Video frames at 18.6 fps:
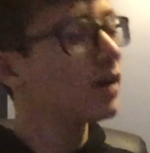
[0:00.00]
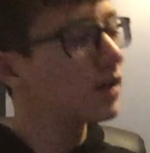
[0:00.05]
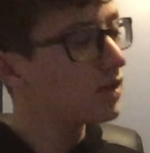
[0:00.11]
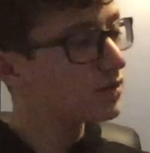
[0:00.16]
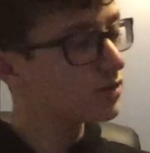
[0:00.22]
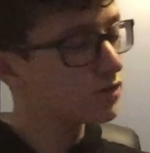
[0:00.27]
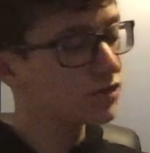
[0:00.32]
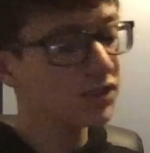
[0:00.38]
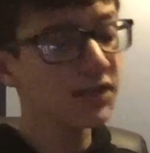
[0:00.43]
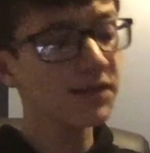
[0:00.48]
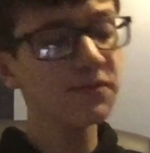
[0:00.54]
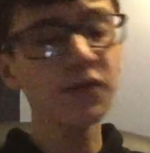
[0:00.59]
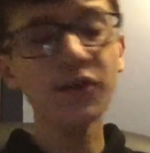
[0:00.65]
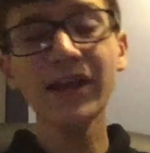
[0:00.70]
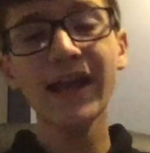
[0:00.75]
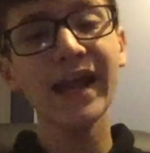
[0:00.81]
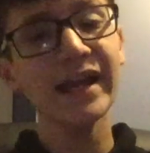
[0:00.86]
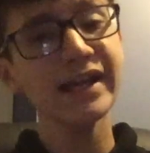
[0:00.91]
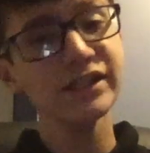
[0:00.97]
A
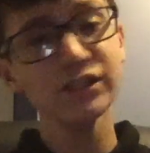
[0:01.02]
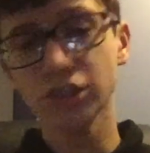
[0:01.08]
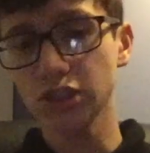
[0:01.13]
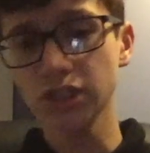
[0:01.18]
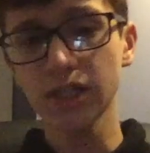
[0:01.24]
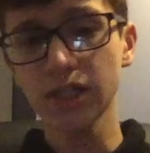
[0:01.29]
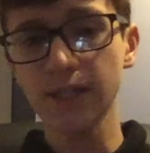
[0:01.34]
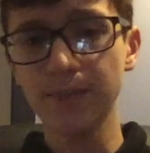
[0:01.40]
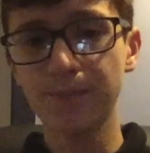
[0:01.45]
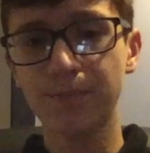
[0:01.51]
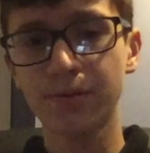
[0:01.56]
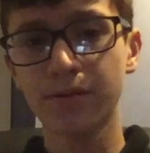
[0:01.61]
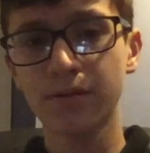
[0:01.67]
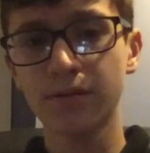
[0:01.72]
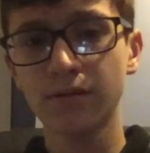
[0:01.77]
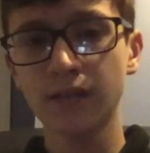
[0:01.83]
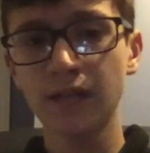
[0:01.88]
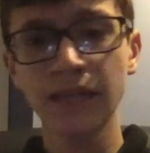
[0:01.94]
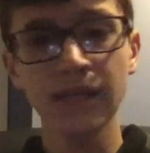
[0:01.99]
server ain't cheap,
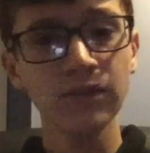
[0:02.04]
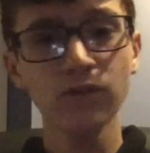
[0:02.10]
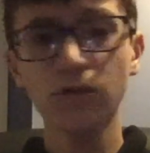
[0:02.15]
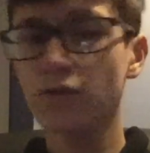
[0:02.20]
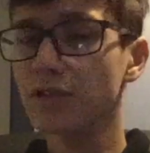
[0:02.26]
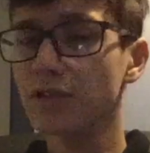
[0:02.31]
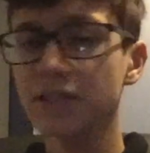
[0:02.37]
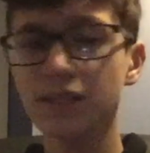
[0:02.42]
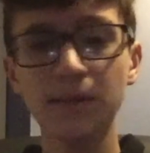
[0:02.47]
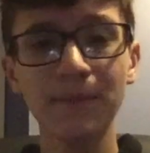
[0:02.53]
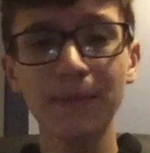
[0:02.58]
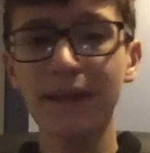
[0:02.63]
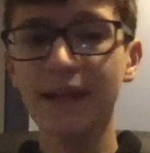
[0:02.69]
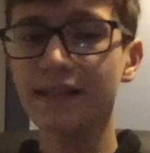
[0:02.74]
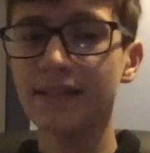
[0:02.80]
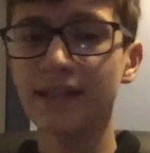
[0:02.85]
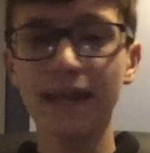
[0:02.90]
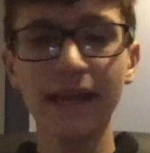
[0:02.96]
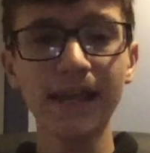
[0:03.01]
nor to
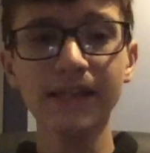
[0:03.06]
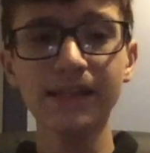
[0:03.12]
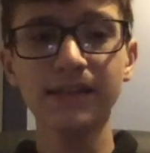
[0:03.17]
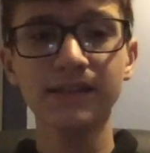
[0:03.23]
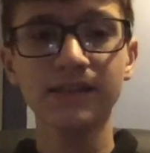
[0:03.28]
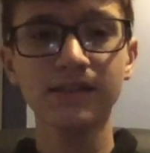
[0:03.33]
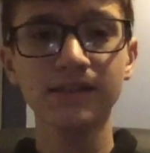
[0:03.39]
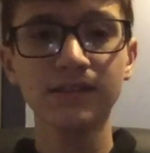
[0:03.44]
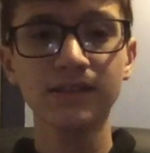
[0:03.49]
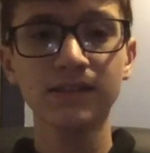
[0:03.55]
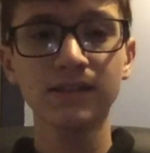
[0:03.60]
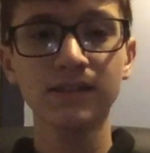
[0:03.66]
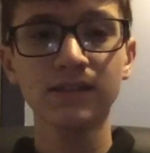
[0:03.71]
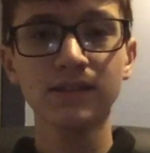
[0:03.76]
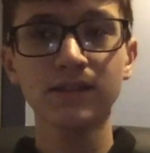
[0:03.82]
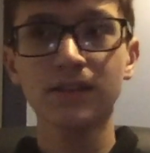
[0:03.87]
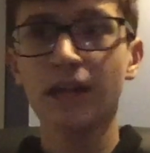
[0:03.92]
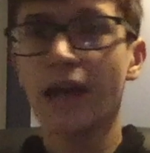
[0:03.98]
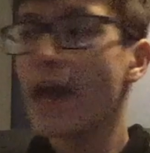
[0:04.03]
maintain.
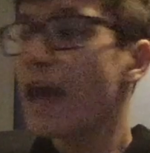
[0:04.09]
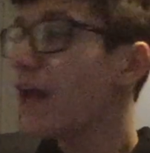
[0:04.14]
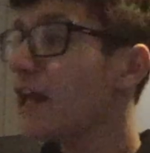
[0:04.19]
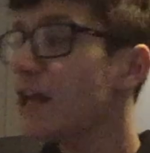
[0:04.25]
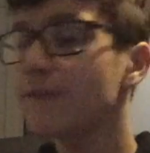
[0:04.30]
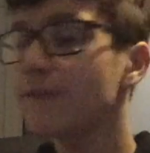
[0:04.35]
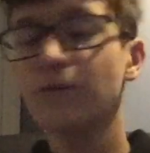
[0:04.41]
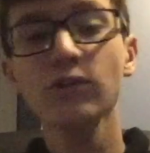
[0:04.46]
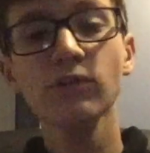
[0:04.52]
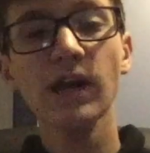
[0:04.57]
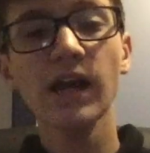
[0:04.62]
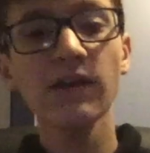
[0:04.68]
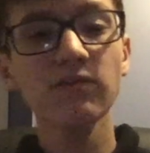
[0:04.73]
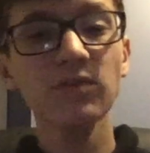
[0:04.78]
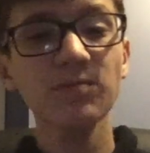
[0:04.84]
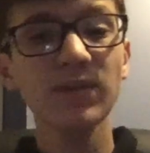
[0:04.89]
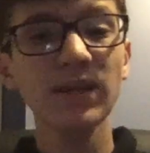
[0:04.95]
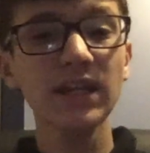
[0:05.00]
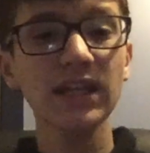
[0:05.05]
And if you
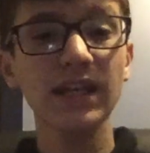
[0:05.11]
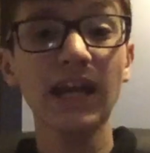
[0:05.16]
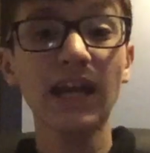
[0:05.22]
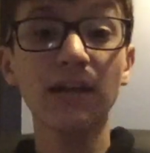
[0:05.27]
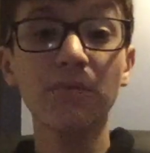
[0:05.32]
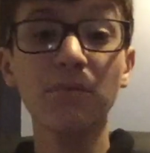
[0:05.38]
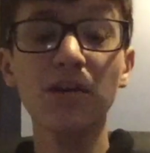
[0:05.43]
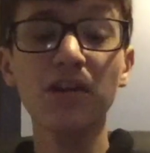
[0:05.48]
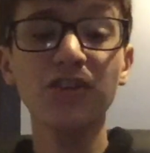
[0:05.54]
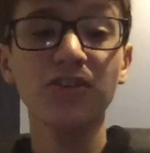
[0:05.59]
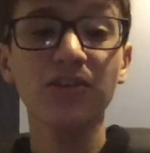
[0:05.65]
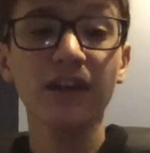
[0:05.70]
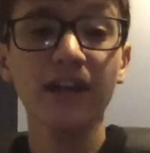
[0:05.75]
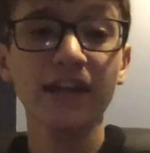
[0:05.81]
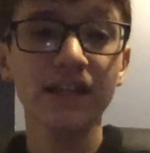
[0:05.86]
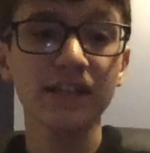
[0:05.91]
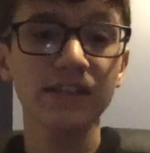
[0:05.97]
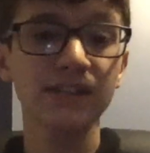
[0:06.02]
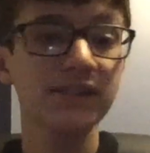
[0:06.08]
have a big game on your
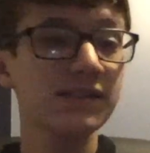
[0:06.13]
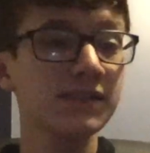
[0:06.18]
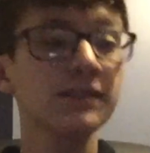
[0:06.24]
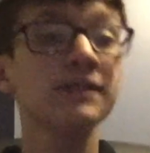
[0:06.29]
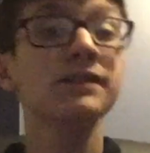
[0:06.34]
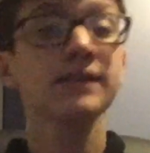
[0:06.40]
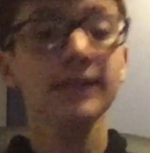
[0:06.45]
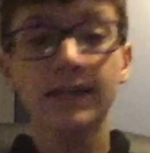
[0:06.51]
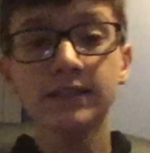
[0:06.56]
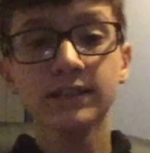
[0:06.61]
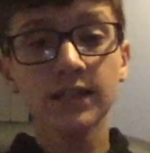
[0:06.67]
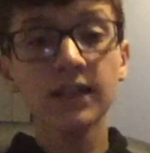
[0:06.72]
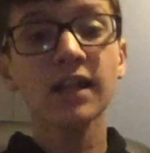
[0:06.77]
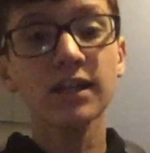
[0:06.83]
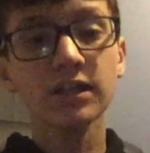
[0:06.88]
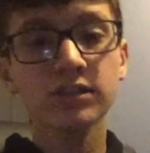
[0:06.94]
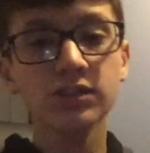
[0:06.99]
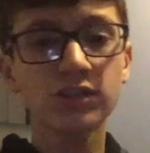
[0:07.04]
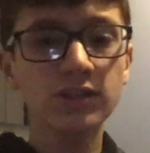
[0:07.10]
hands, that's a
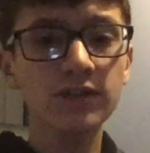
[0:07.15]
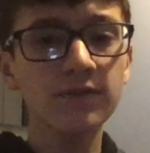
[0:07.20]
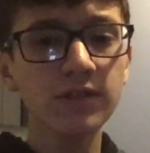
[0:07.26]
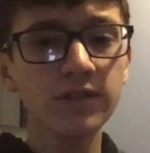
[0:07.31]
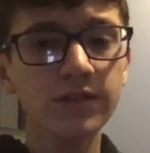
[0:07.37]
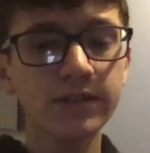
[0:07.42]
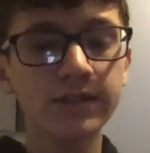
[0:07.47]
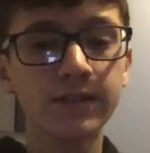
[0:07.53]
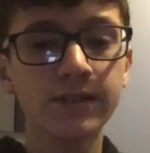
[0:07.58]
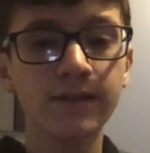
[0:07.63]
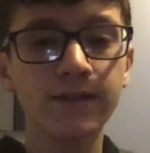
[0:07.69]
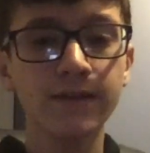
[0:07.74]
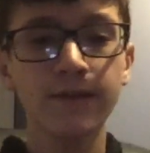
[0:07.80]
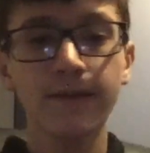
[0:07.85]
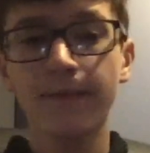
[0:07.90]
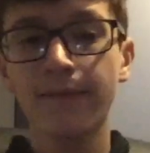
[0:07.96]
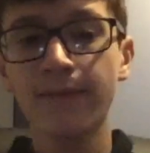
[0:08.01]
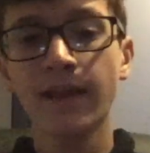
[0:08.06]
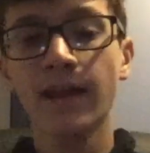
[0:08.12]
lot of servers.
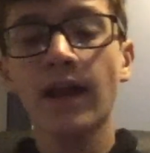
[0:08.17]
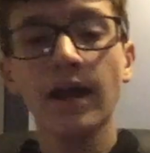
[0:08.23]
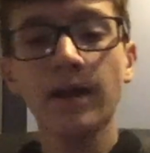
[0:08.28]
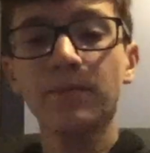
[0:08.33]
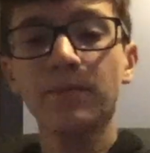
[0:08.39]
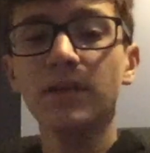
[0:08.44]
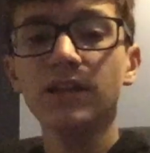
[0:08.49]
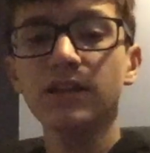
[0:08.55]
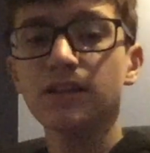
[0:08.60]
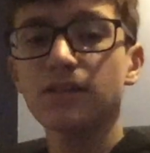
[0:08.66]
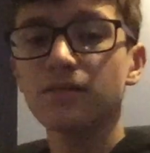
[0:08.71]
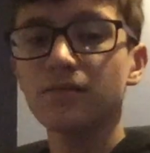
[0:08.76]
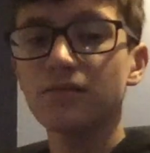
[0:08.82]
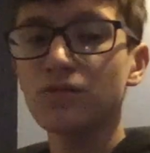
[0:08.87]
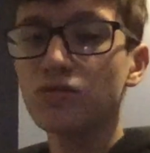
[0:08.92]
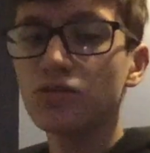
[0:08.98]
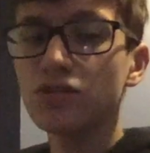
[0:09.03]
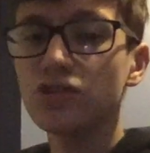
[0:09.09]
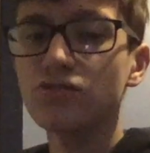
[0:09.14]
I mean,
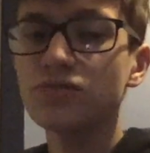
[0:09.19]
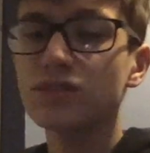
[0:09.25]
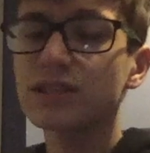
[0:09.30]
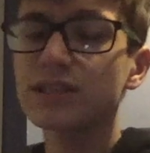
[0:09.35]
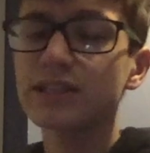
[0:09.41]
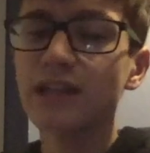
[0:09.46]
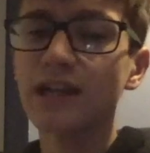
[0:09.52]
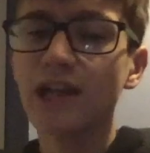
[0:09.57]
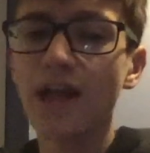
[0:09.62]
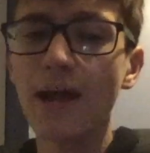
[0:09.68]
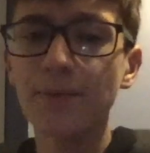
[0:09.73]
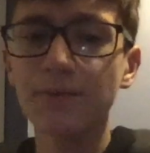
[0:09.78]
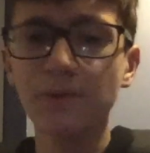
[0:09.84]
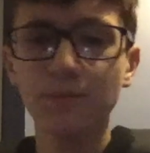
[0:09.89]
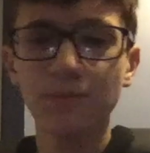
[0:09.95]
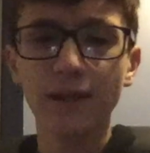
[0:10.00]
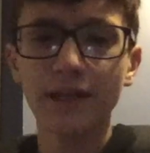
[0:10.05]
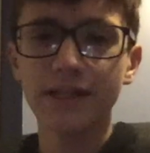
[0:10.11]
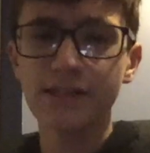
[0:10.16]
you could use a Dell
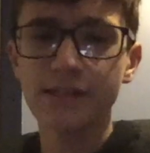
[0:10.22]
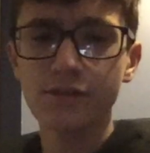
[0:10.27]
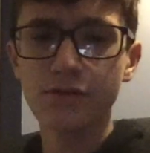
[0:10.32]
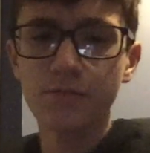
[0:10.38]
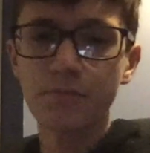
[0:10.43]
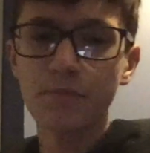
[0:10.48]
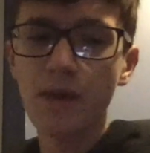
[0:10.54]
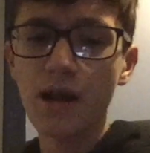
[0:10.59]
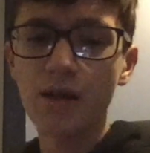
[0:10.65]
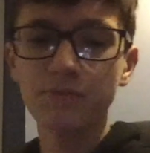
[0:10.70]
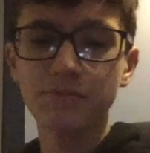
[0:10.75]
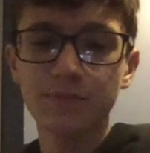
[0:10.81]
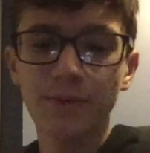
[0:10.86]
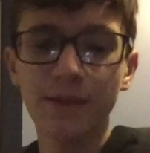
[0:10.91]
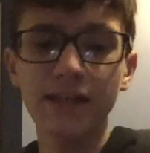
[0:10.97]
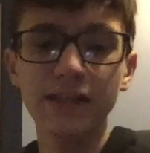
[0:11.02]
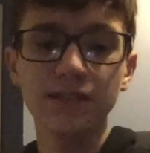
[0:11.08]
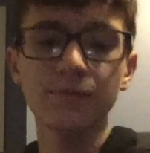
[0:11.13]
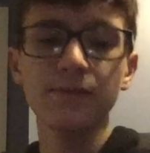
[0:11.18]
Optiplex in your mom's
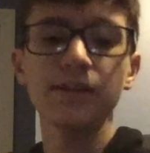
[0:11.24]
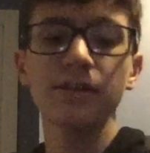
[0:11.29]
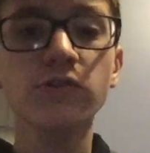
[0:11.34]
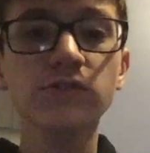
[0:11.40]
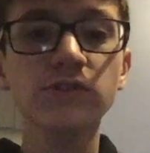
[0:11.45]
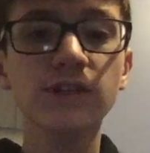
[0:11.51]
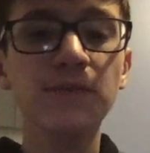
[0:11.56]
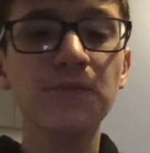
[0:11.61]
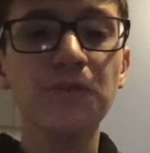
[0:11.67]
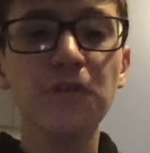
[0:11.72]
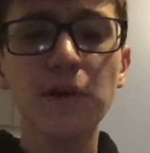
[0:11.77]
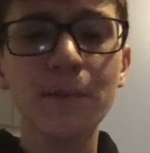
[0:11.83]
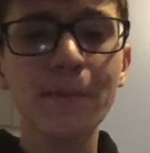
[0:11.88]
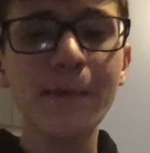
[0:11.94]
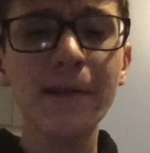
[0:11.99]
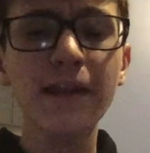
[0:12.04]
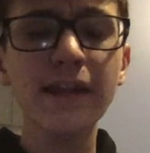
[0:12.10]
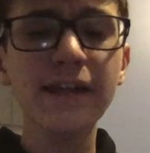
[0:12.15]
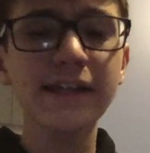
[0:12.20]
basement, some form
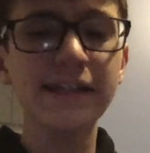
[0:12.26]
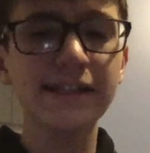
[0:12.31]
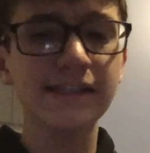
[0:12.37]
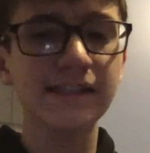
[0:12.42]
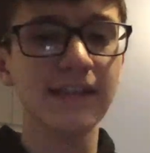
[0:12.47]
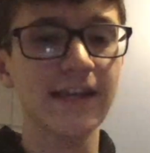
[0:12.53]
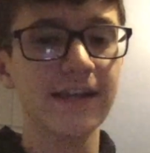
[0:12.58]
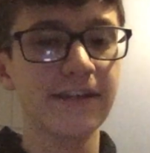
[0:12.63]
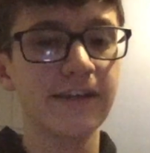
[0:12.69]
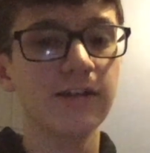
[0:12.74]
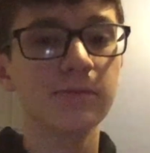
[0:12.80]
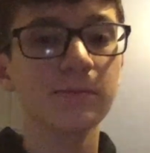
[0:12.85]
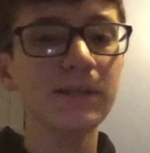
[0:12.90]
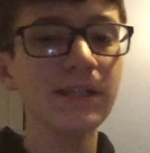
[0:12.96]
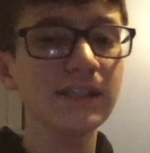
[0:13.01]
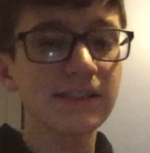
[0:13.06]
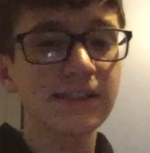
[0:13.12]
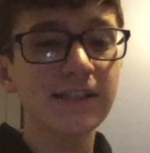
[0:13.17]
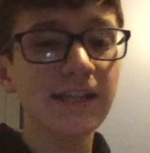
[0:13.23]
of Linux on there. I
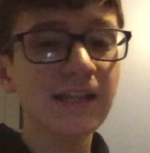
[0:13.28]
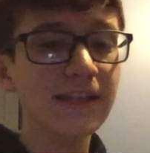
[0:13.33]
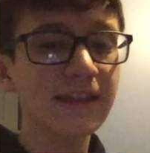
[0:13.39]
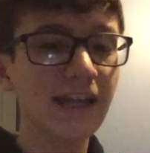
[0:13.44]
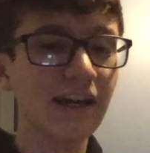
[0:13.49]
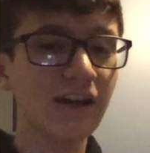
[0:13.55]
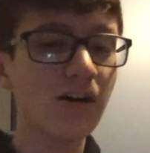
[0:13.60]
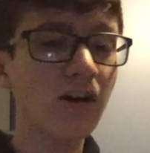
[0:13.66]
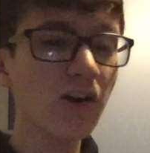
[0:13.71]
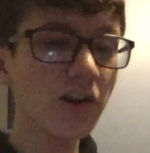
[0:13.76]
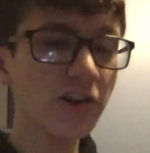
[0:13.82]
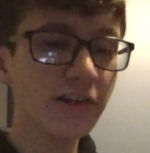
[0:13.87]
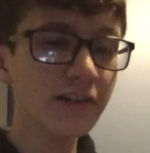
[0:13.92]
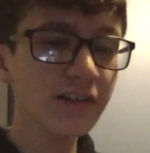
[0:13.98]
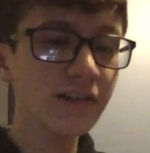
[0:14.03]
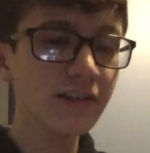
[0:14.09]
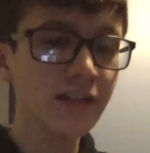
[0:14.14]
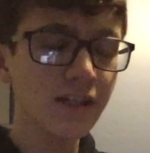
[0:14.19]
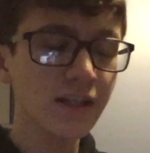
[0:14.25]
mean, it's not that hard,